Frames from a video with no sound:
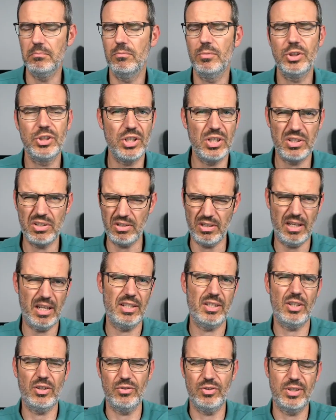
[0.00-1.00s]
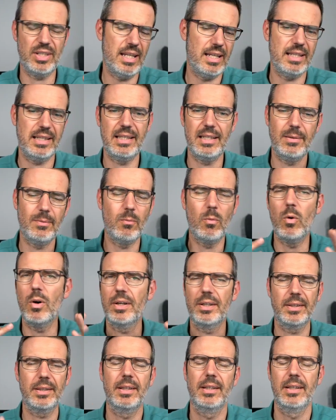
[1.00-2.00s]
which is, as I understand it, the
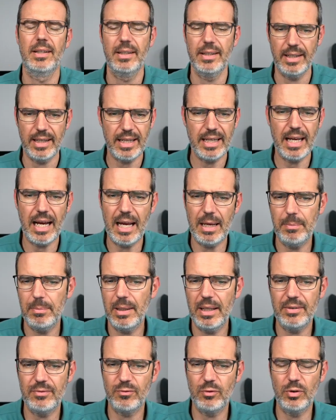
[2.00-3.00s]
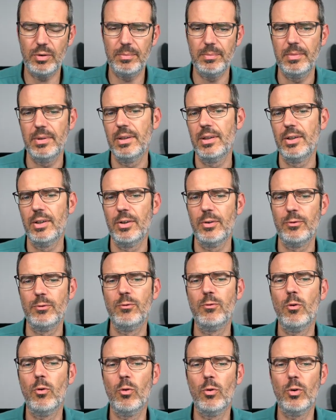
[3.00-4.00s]
one AI platform
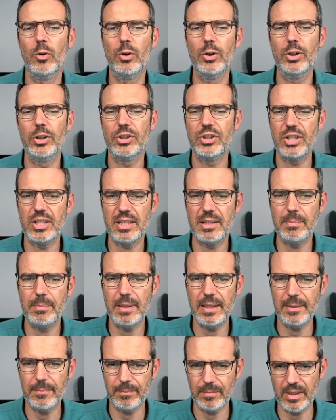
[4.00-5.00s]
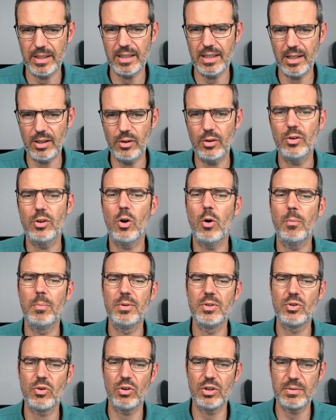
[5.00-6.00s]
for GCP. And then on the
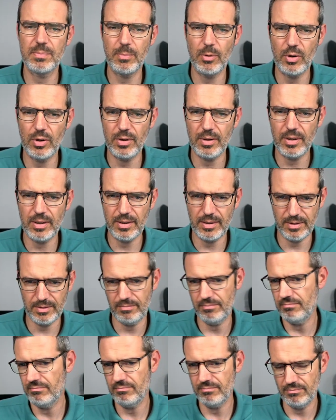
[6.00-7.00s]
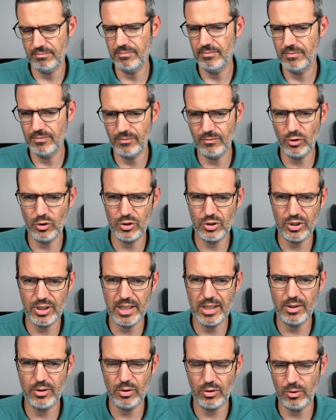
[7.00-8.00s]
open source version
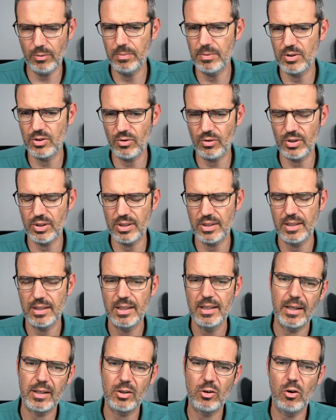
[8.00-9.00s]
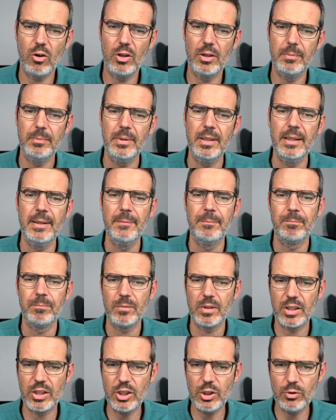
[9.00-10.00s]
here, open source column.
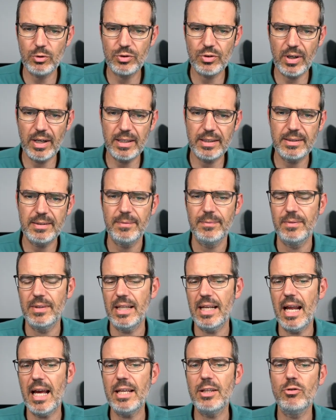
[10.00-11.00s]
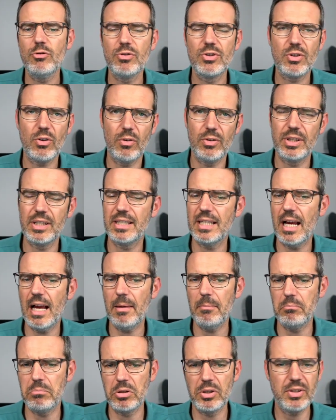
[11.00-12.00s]
Qdrant that I use all the
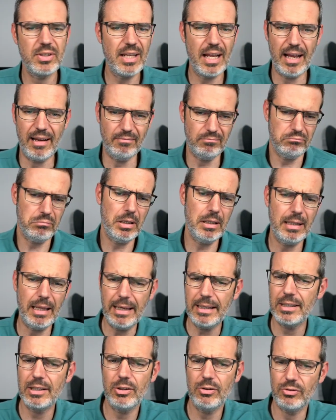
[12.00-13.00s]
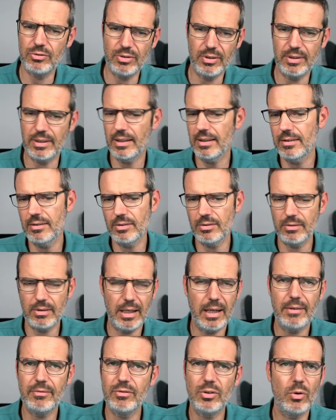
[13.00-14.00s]
time because I like Qdrant.
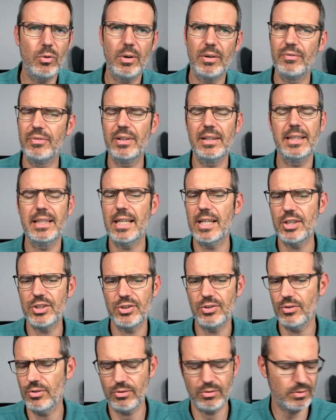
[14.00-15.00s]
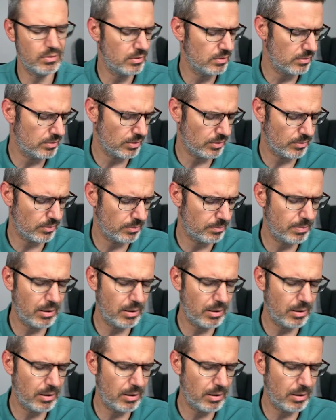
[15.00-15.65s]
I have no affiliation or no